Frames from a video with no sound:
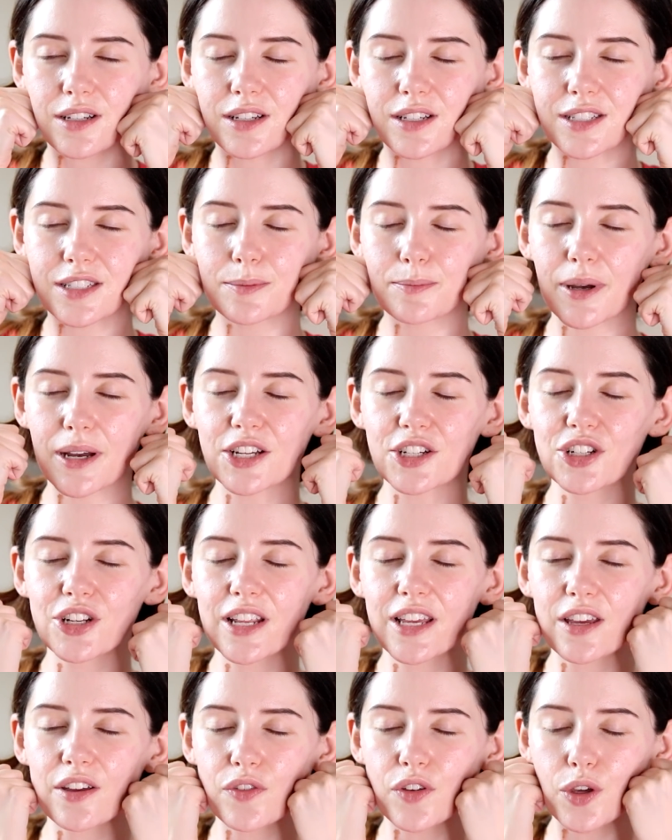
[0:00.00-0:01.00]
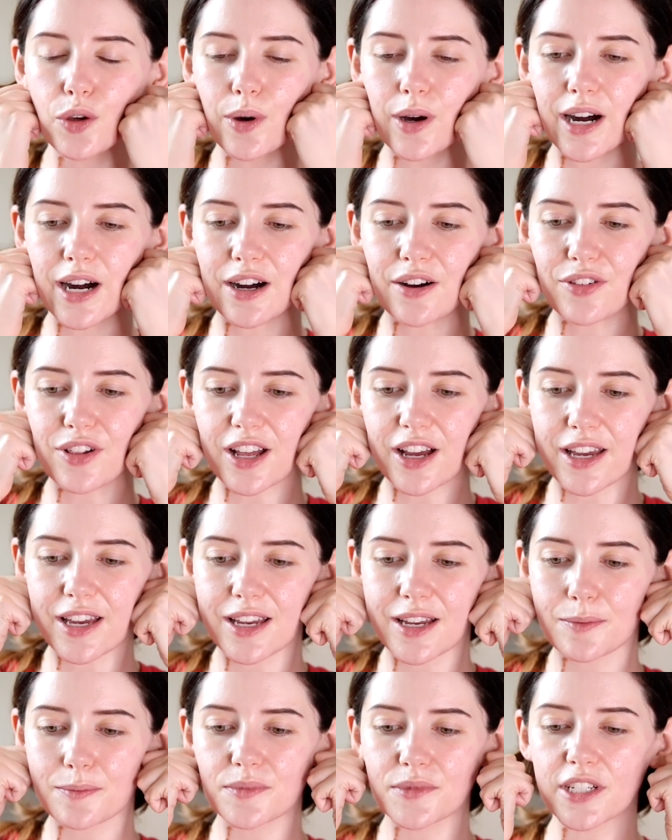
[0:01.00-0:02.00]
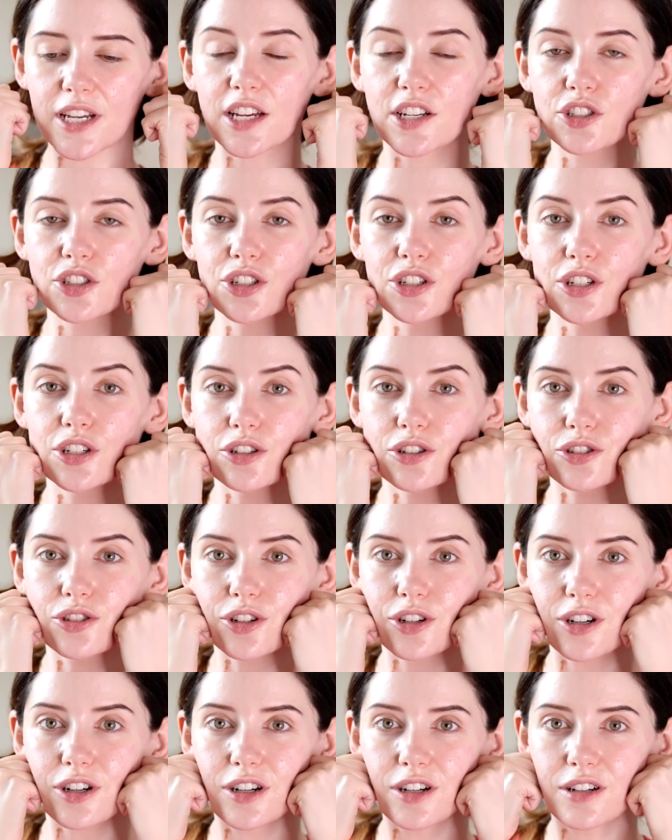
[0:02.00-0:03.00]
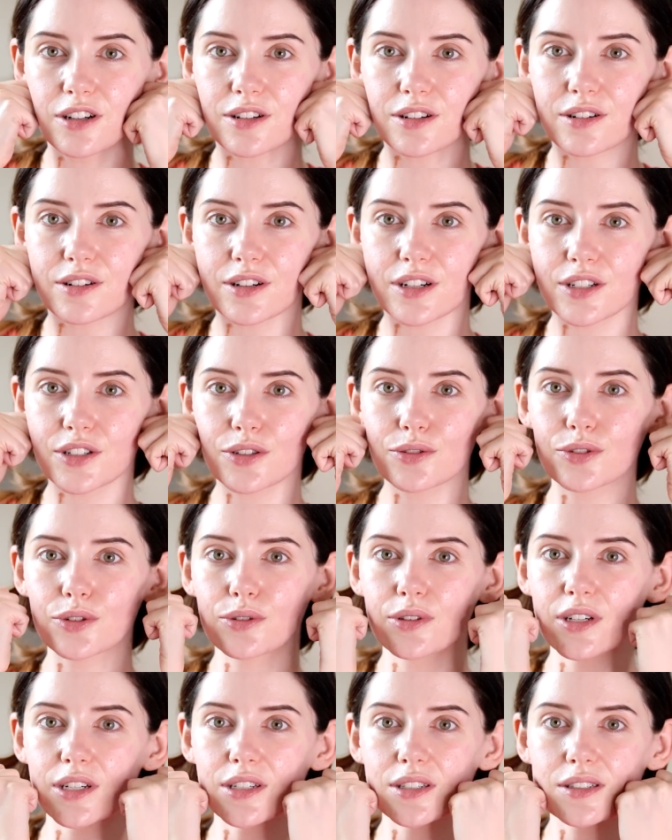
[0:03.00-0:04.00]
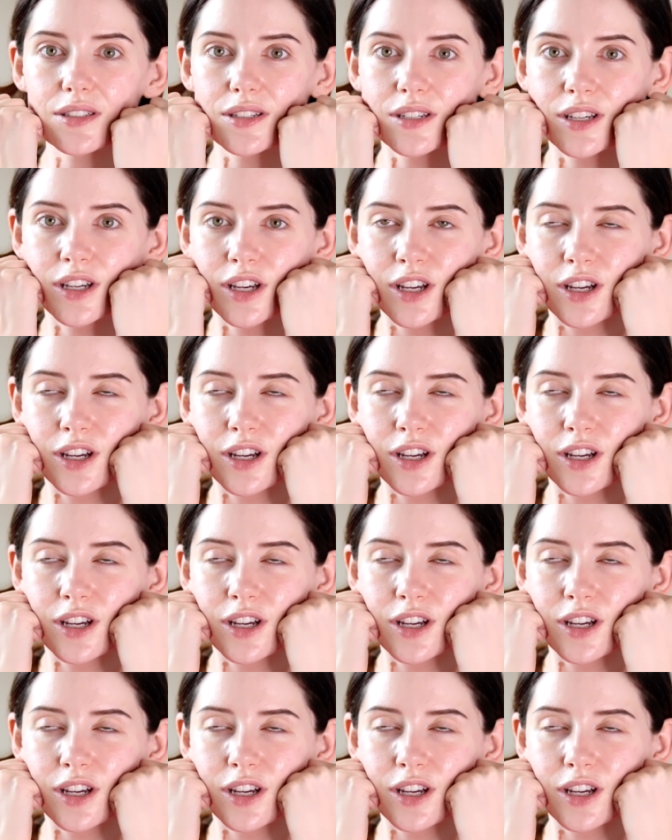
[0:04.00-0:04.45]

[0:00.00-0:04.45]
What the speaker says: especially if you have like tension in your jaw and you do this.